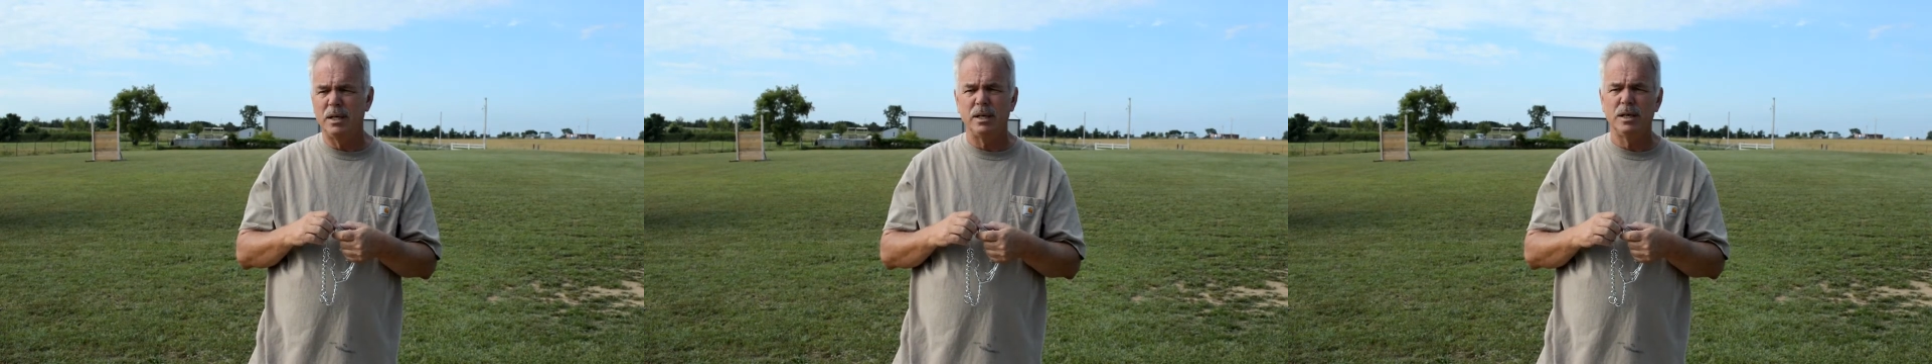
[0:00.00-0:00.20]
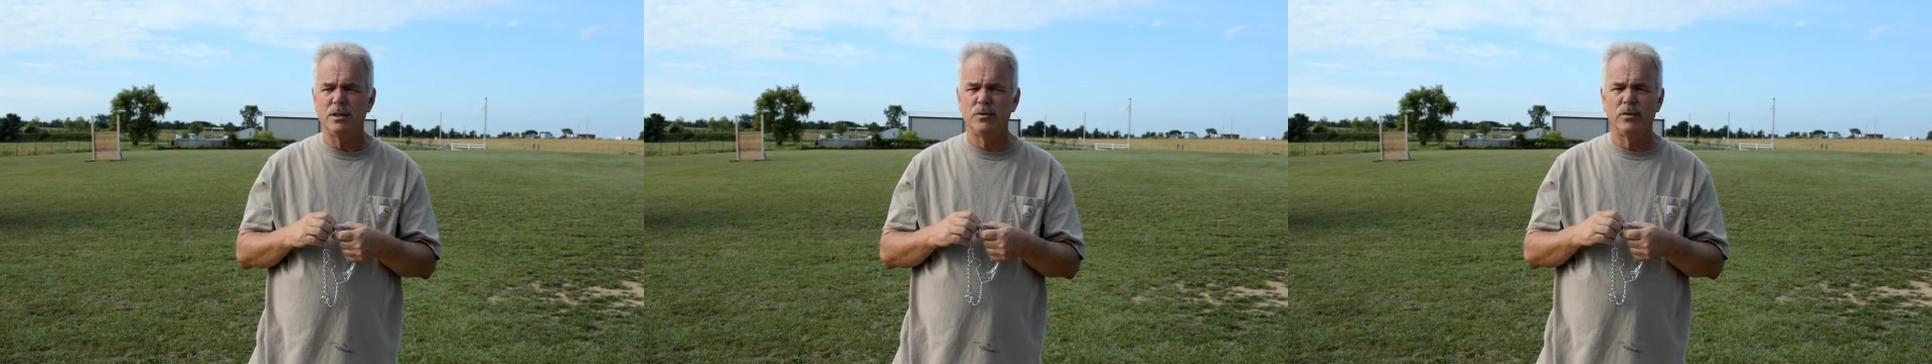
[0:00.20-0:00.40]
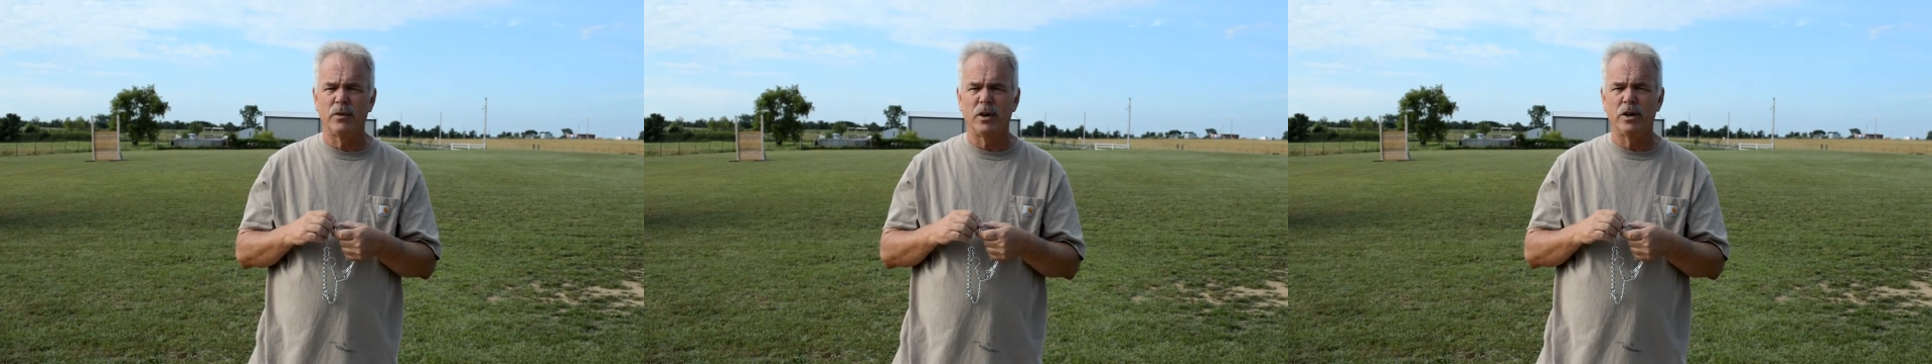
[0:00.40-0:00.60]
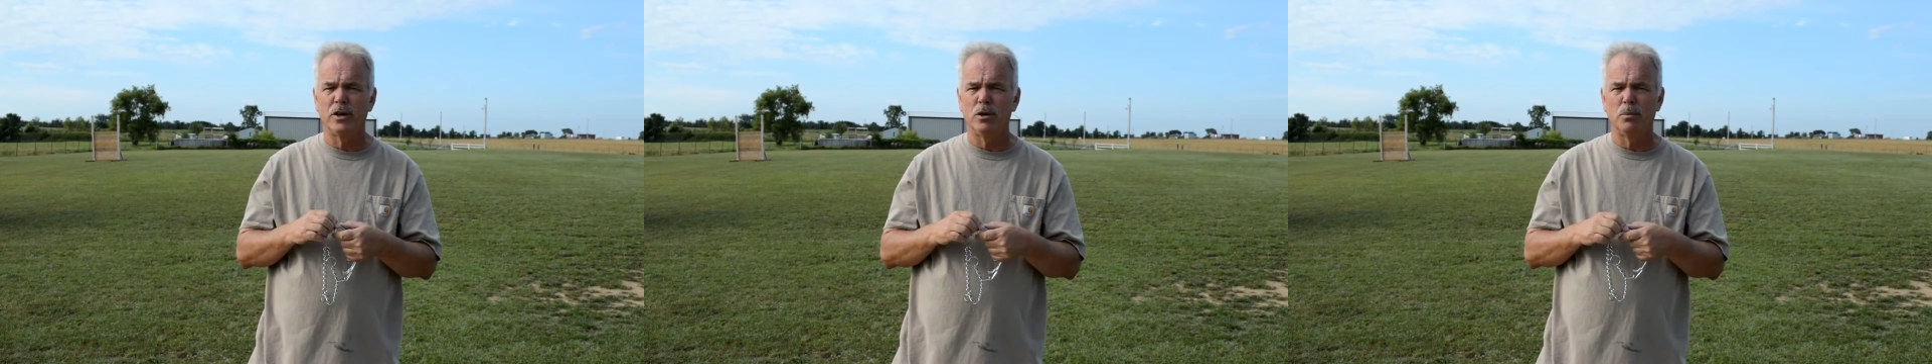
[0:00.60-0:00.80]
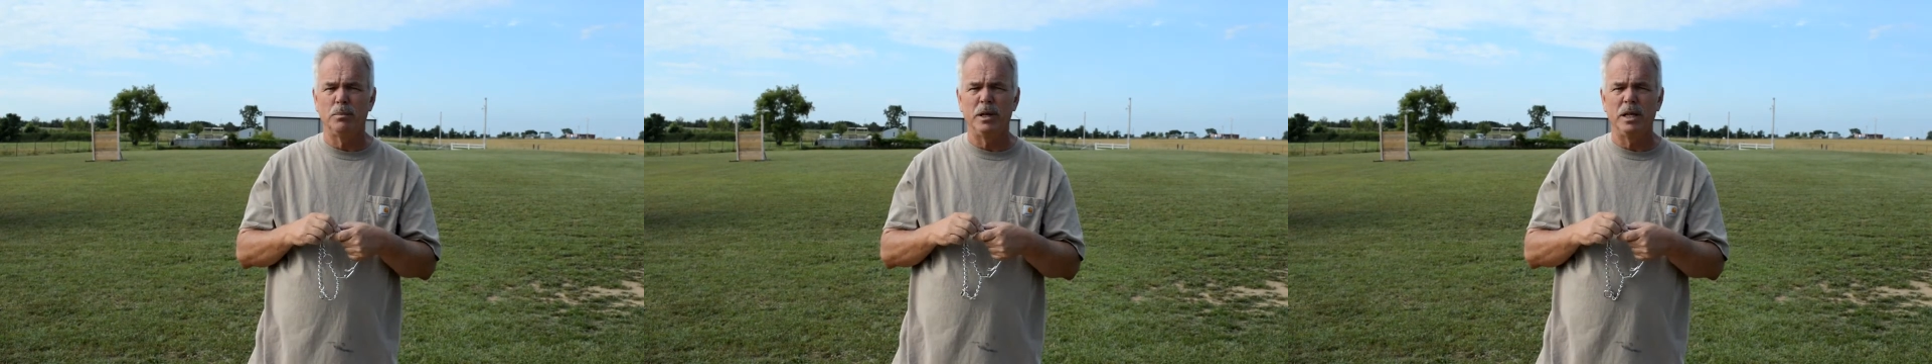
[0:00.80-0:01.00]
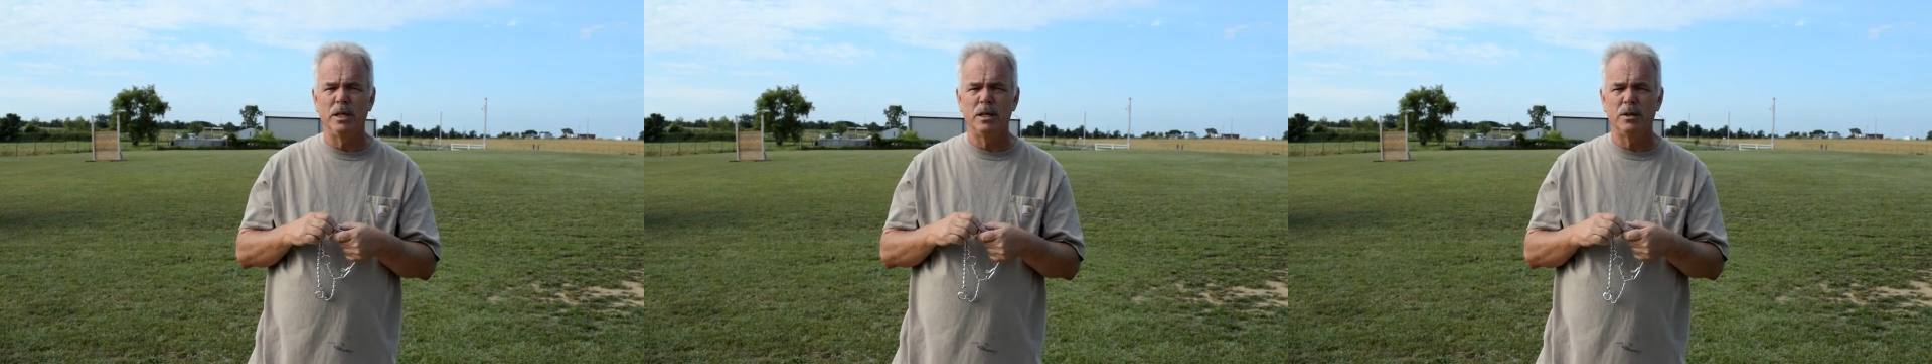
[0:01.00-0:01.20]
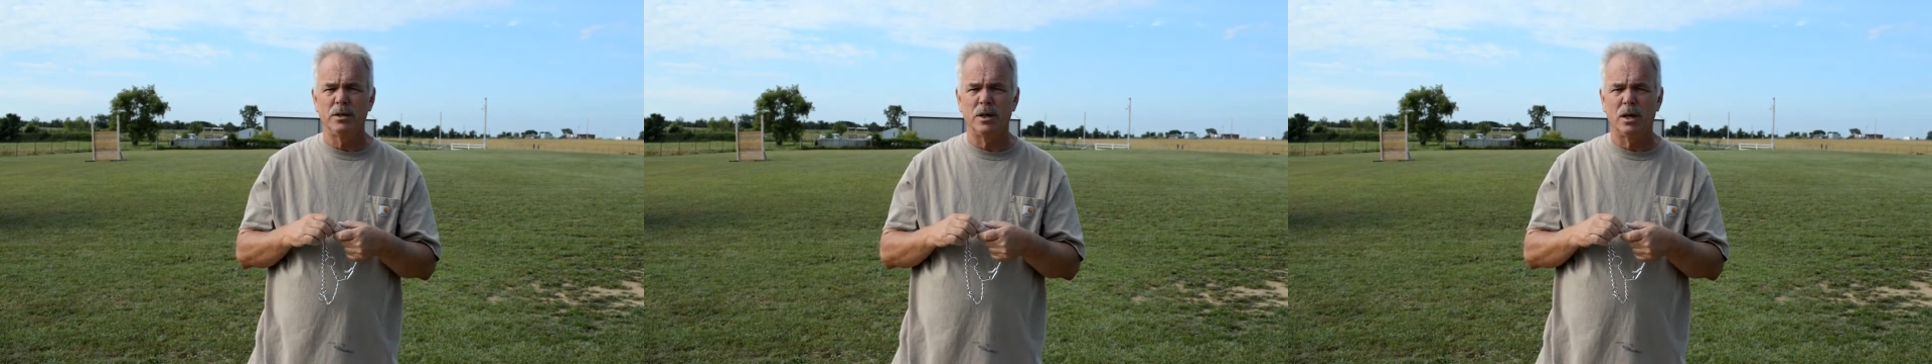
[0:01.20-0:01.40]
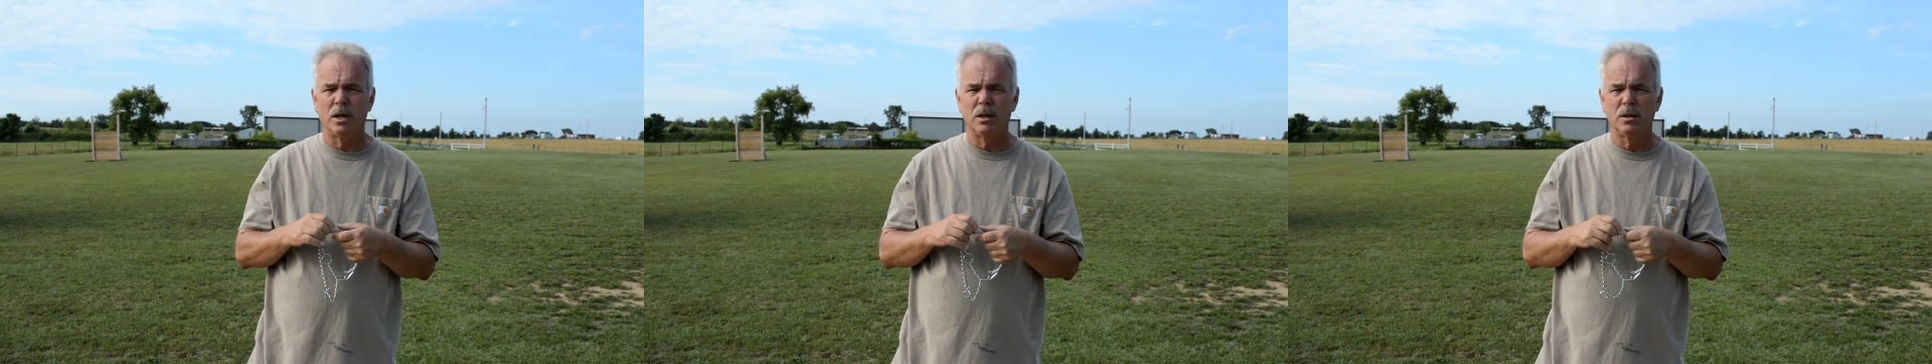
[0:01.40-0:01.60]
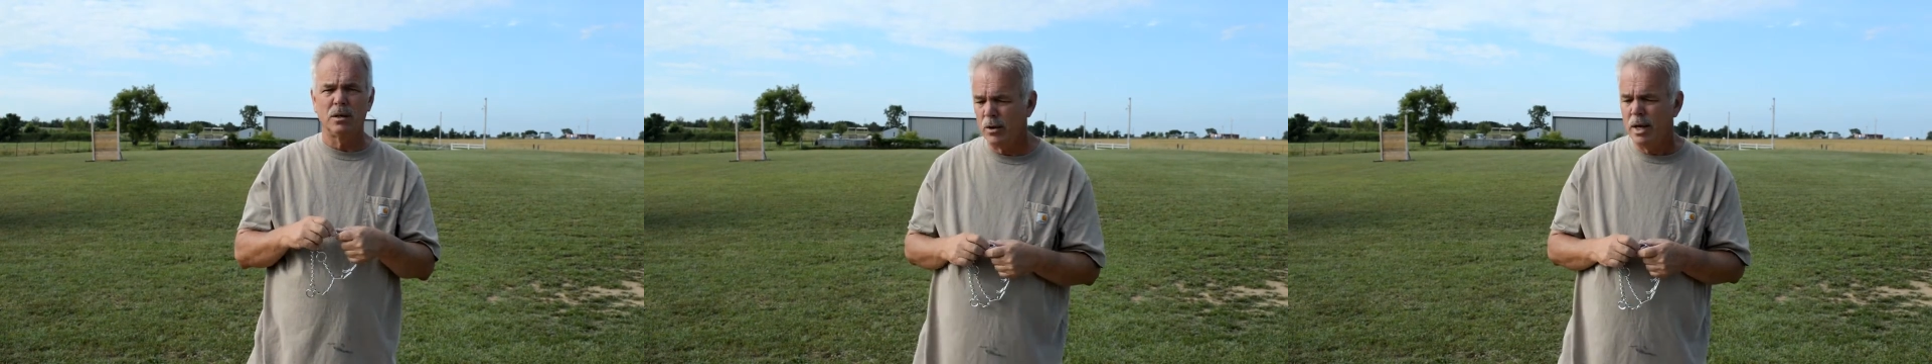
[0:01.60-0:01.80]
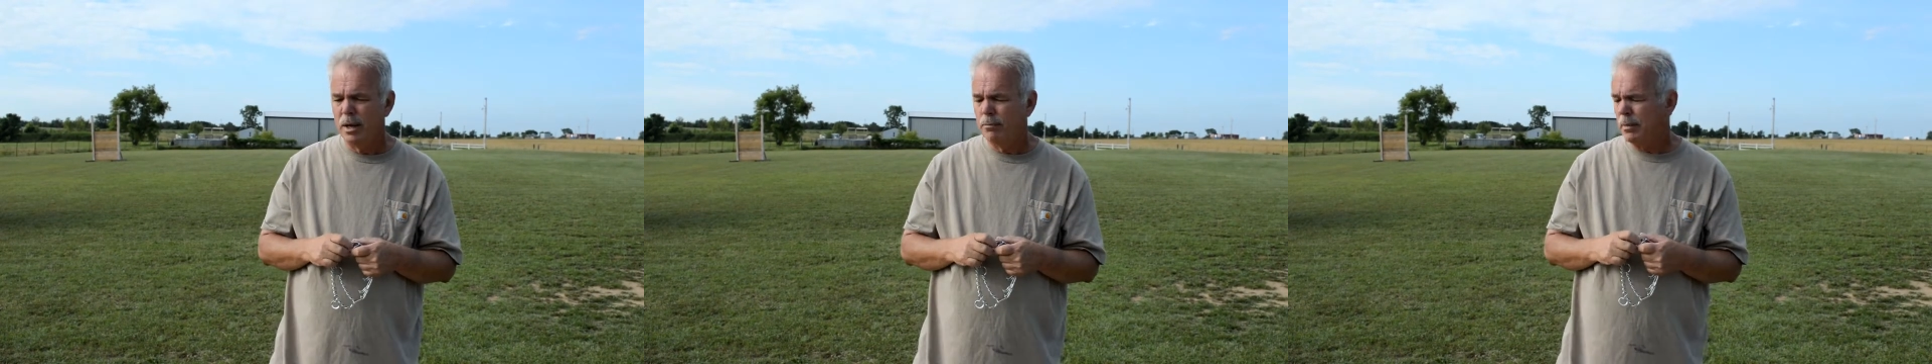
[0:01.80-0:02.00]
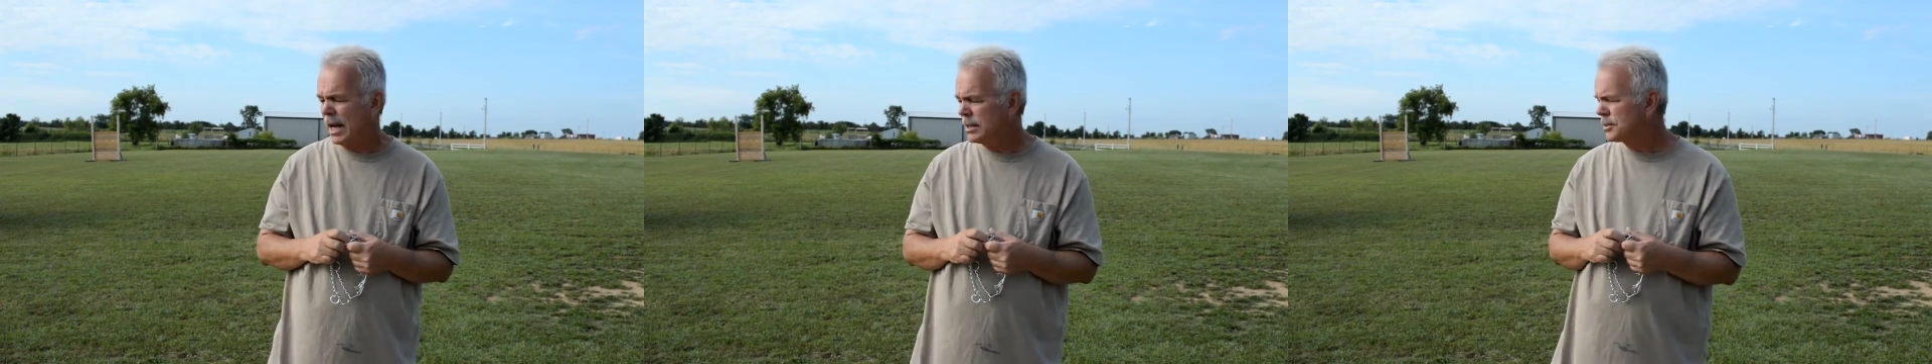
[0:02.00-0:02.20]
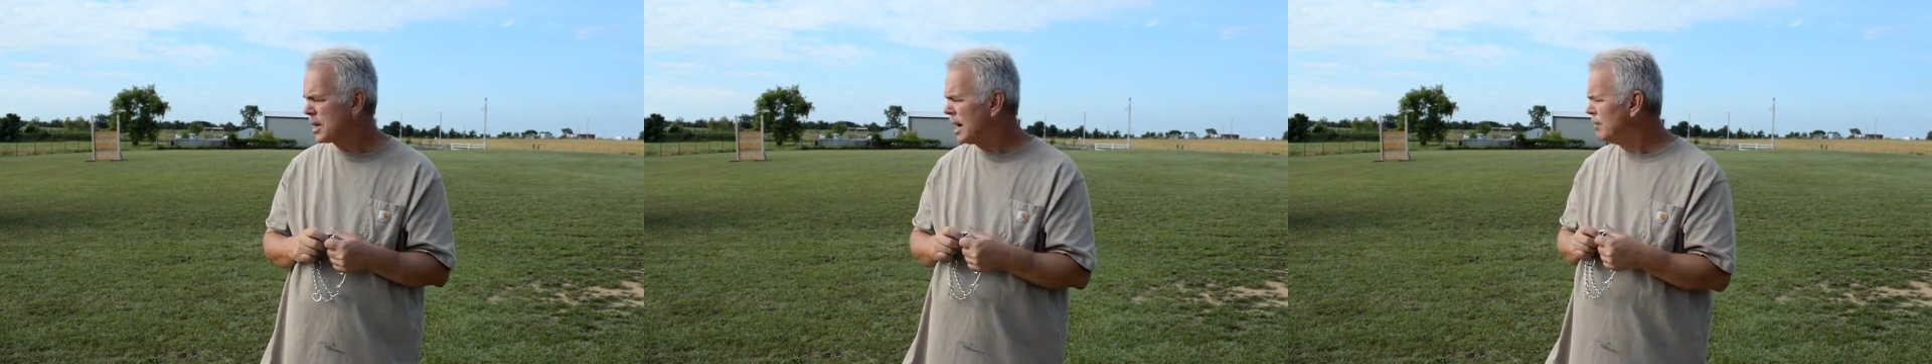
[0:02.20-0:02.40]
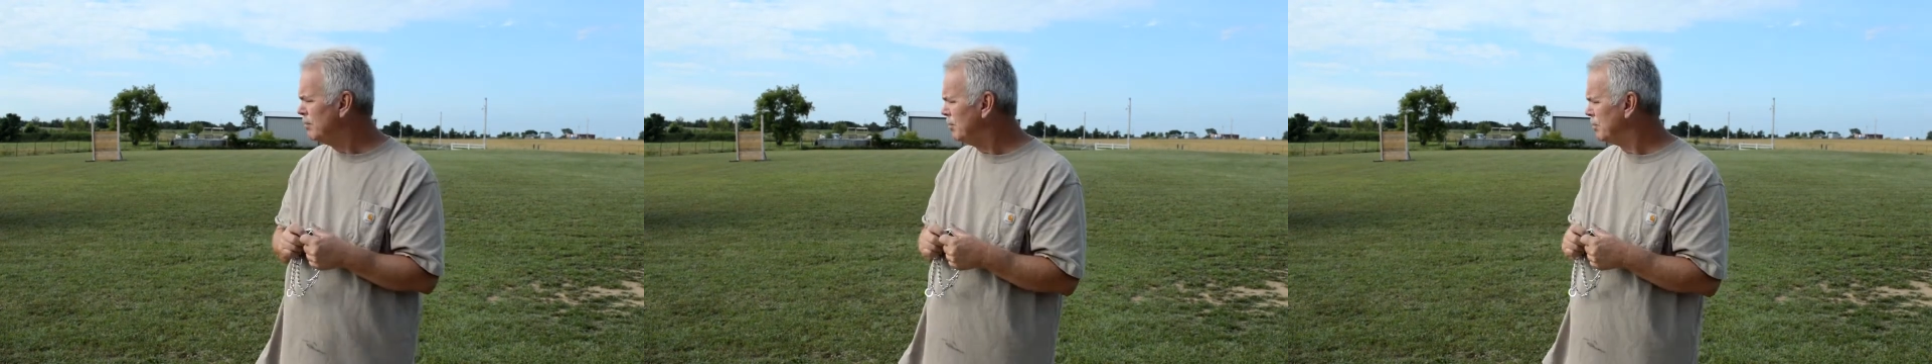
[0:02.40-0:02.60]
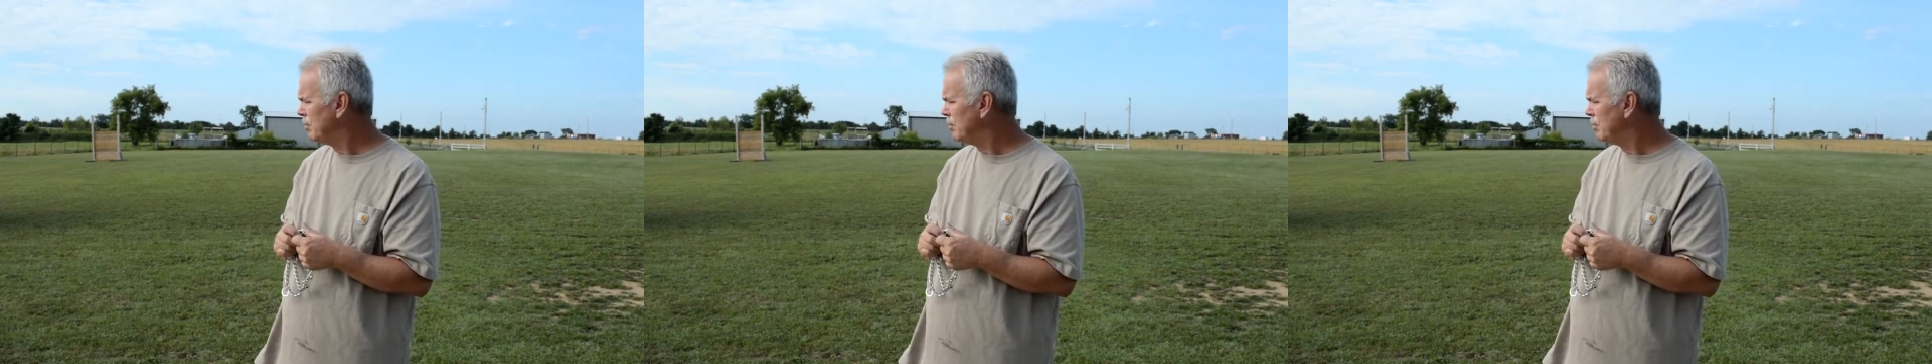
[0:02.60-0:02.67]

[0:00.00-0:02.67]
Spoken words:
He's a very obedient dog. Max, come!